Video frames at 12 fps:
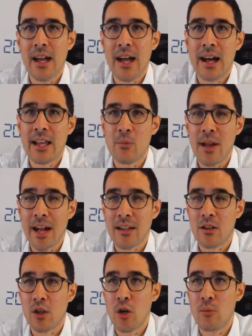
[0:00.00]
And then we
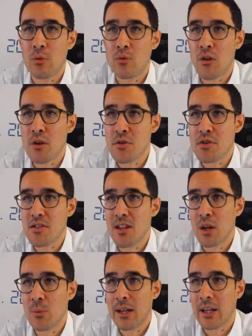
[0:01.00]
had global growth
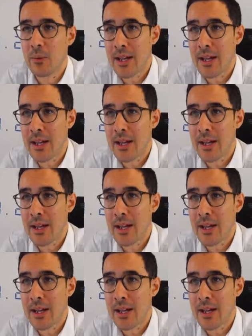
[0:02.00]
slowing.